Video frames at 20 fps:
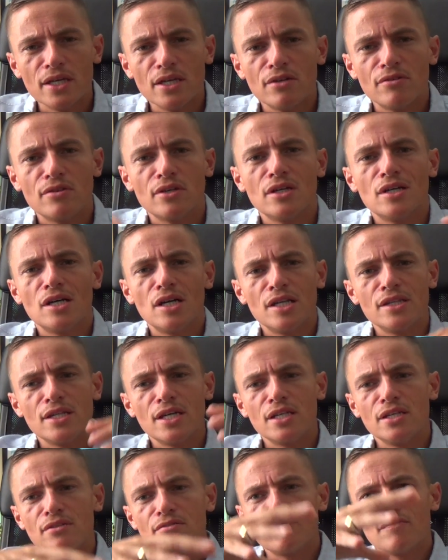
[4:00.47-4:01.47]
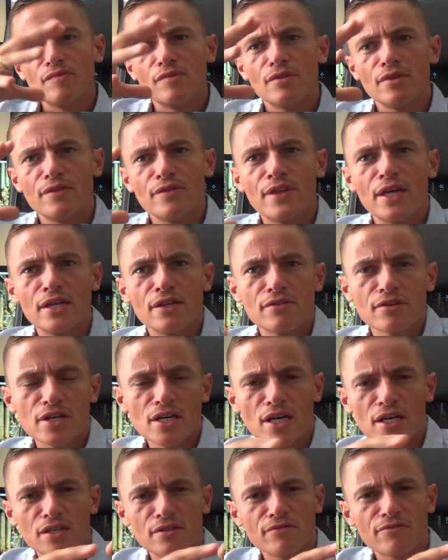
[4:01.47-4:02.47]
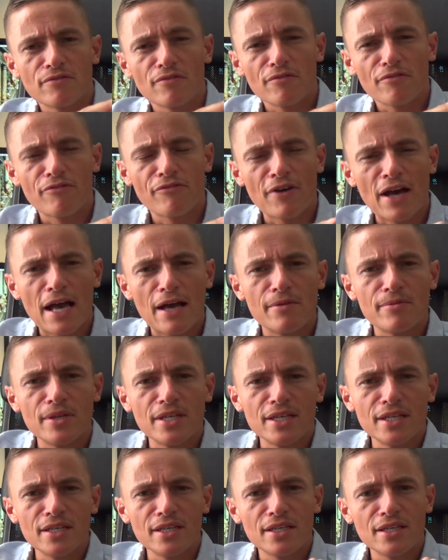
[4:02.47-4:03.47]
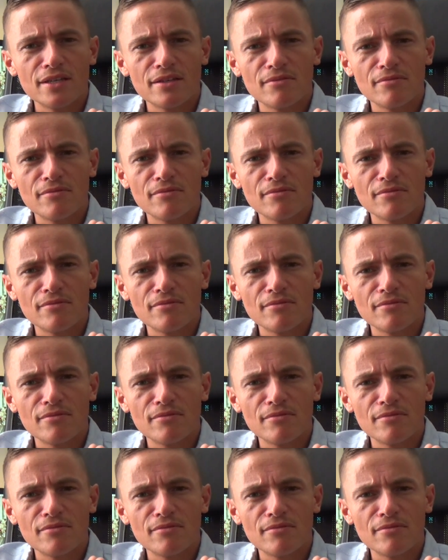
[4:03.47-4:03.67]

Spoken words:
era, and then a kind of family